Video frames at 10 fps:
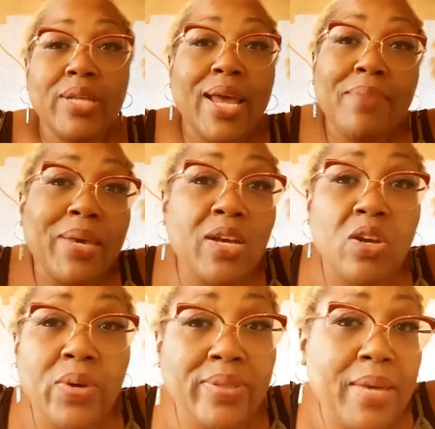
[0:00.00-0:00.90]
and I may
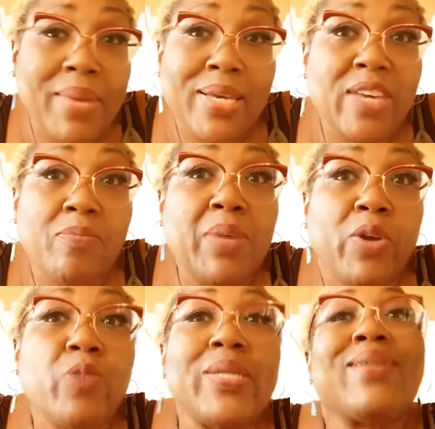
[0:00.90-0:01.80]
go, they may give me
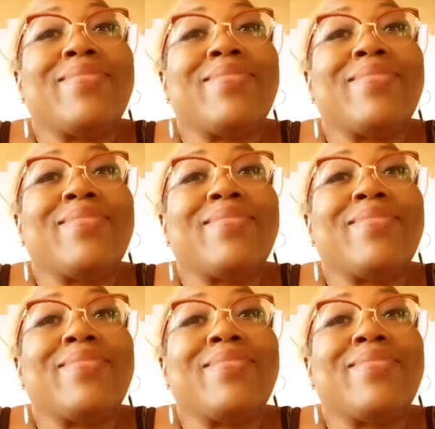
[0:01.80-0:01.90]
permanent.